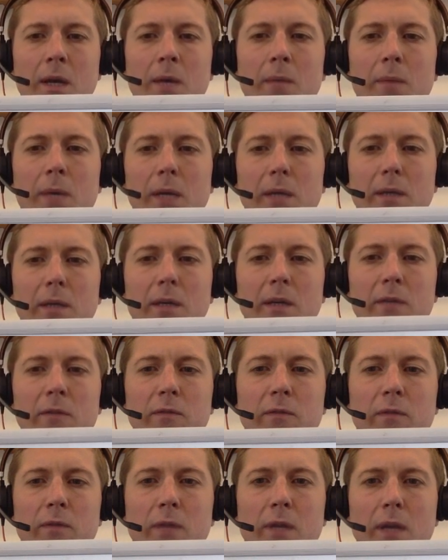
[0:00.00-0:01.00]
But
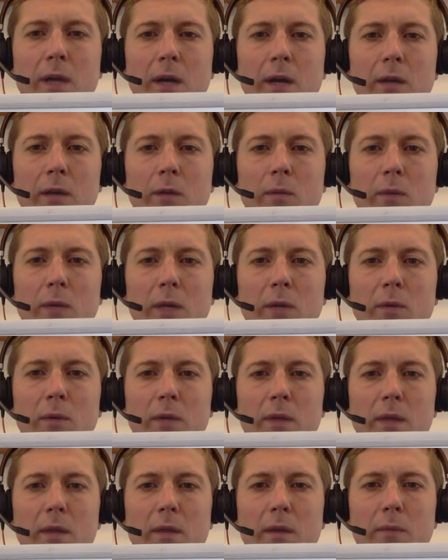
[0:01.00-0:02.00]
if the argument
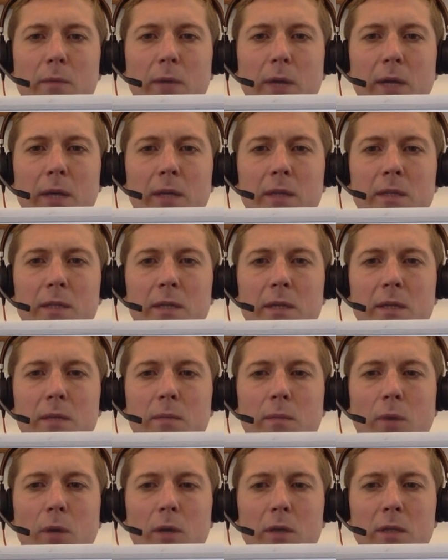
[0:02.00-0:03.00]
within the brackets is
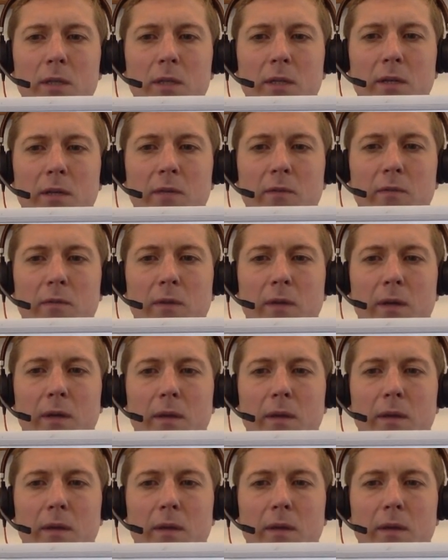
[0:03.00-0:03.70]
positive,